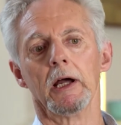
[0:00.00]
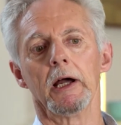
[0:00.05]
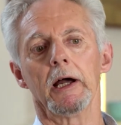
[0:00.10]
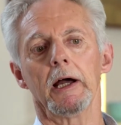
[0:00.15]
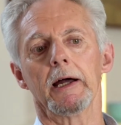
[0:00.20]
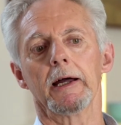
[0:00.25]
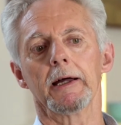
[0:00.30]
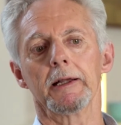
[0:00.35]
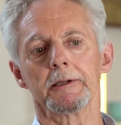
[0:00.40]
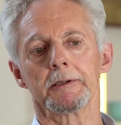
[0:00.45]

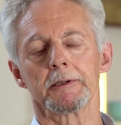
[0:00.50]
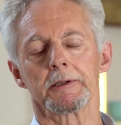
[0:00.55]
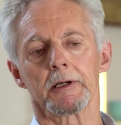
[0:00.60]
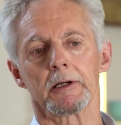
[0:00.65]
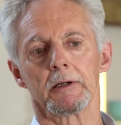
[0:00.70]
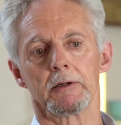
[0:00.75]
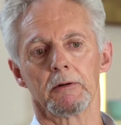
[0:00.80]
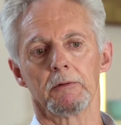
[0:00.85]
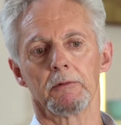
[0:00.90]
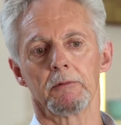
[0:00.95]
and
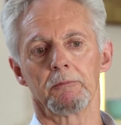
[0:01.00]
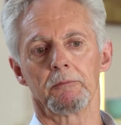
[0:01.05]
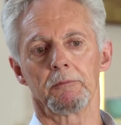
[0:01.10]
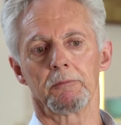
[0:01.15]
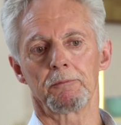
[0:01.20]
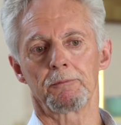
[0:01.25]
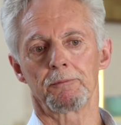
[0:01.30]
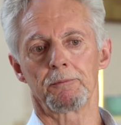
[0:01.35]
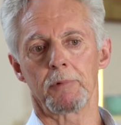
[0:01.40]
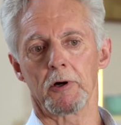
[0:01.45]

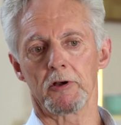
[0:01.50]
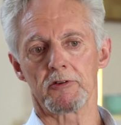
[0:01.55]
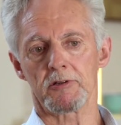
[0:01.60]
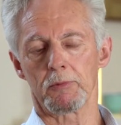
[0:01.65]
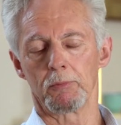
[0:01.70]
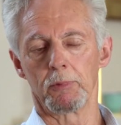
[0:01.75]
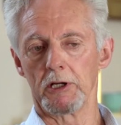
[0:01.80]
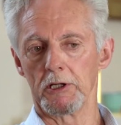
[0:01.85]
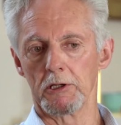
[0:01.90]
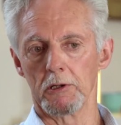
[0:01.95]

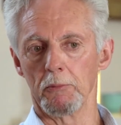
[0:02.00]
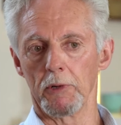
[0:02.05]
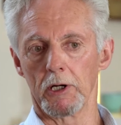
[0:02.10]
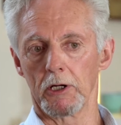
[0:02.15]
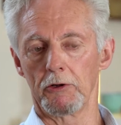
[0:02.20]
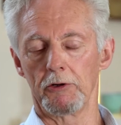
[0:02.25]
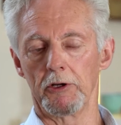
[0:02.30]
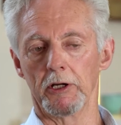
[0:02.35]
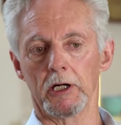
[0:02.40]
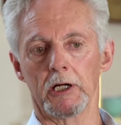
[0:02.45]
possibly
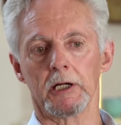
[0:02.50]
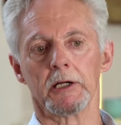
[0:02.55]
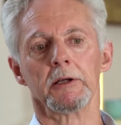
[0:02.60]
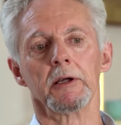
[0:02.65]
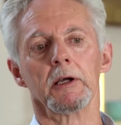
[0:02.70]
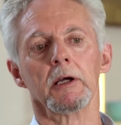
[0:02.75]
pneumonia,